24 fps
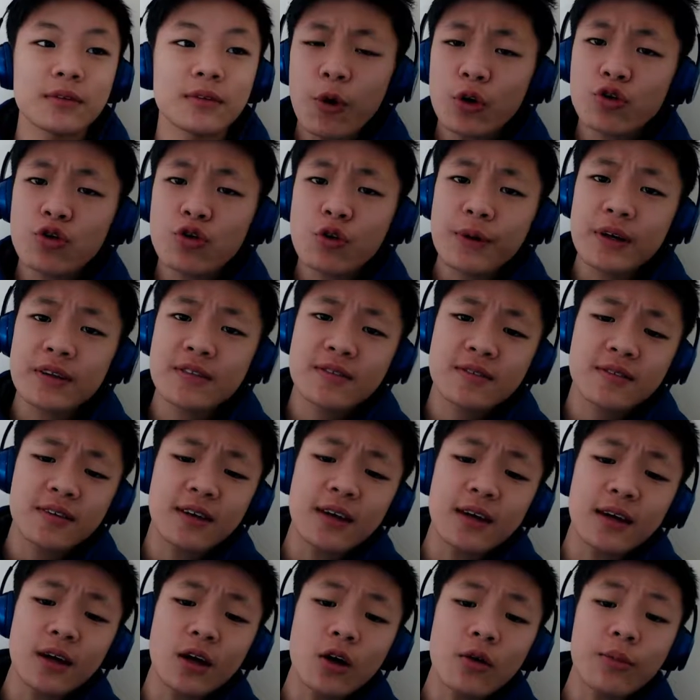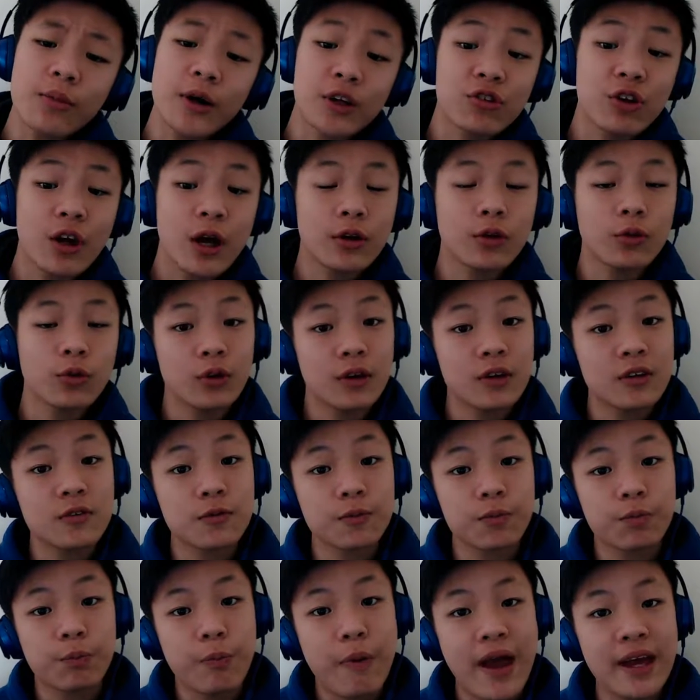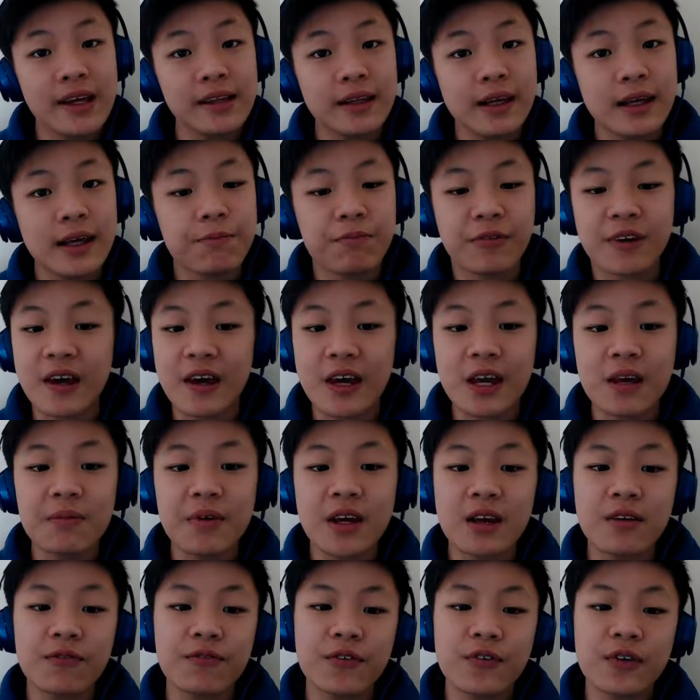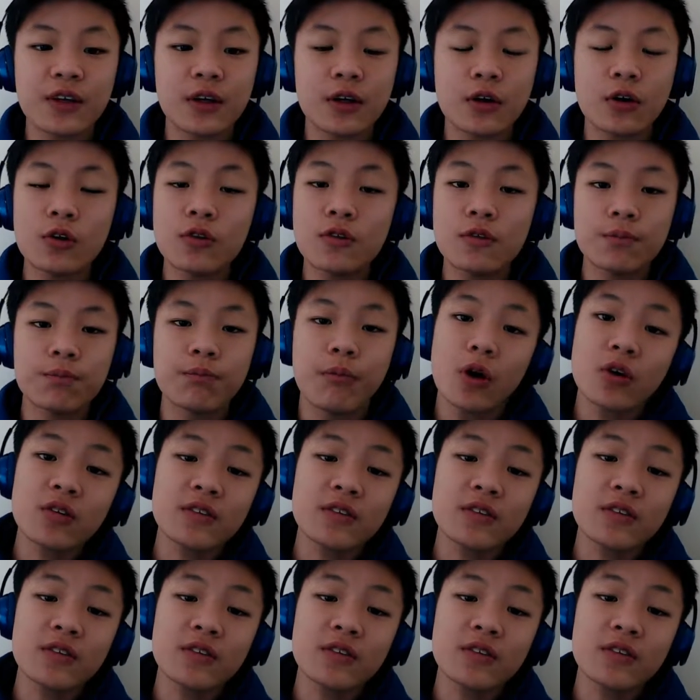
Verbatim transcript: And what you'll be seeing on my channel is mainly gaming videos,